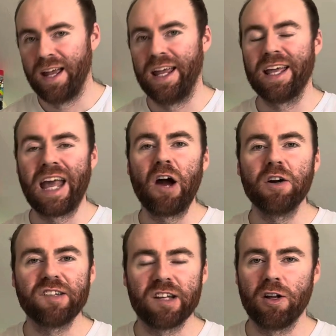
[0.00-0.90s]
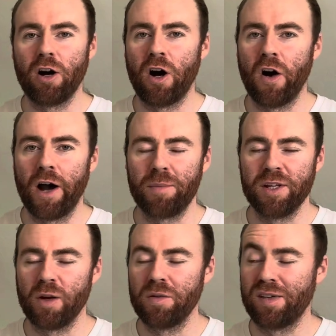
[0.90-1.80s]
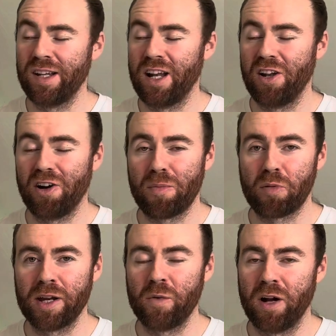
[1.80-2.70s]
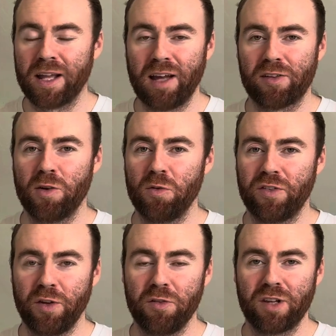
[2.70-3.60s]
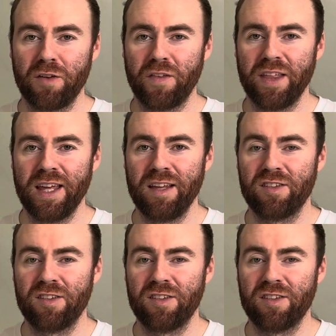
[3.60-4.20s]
It carries a lot of hype. You know, we've seen a lot of pre-workouts called Zeus over the years,